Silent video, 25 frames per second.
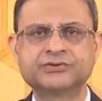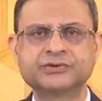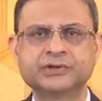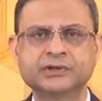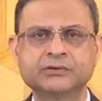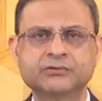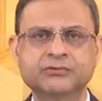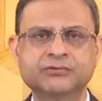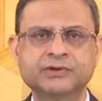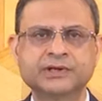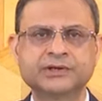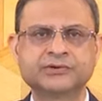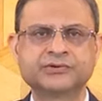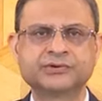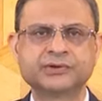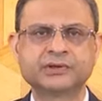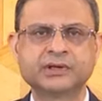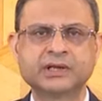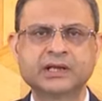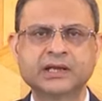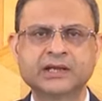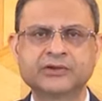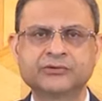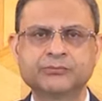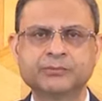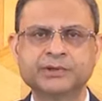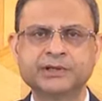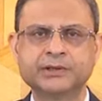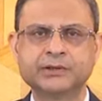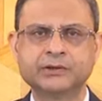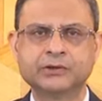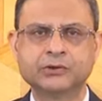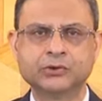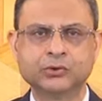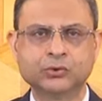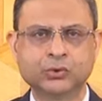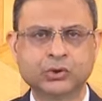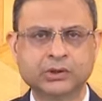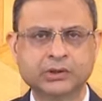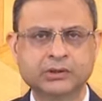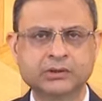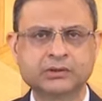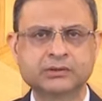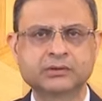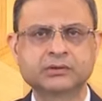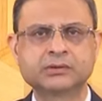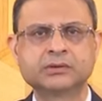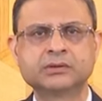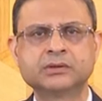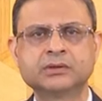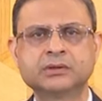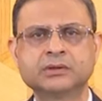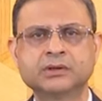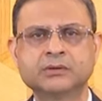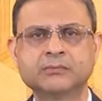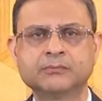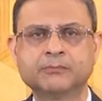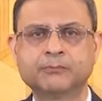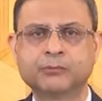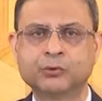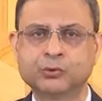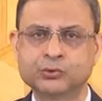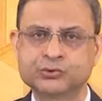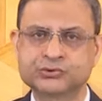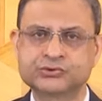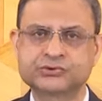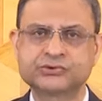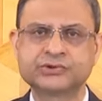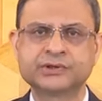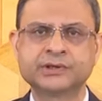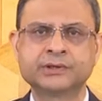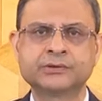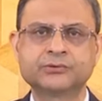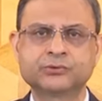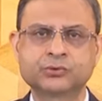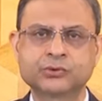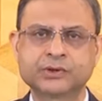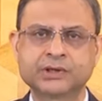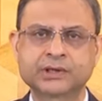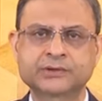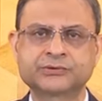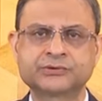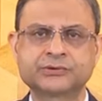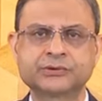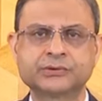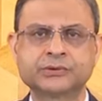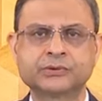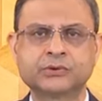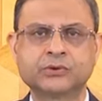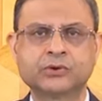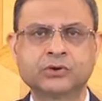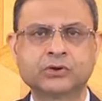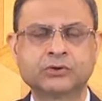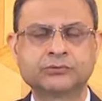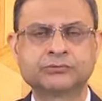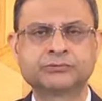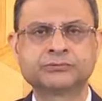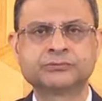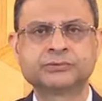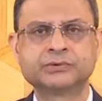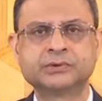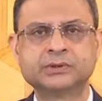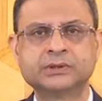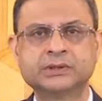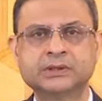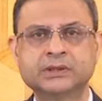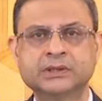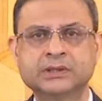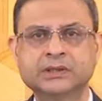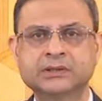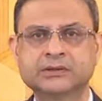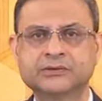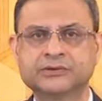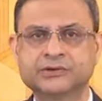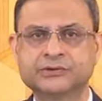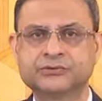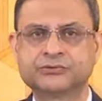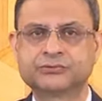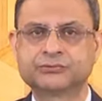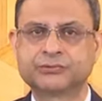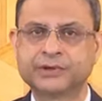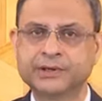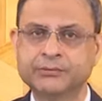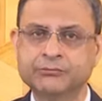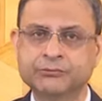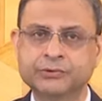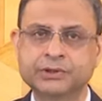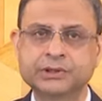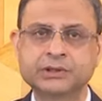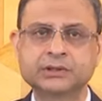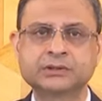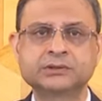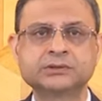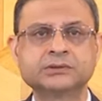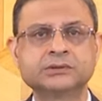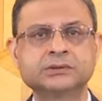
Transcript: inflation has been lower post the introduction of this framework.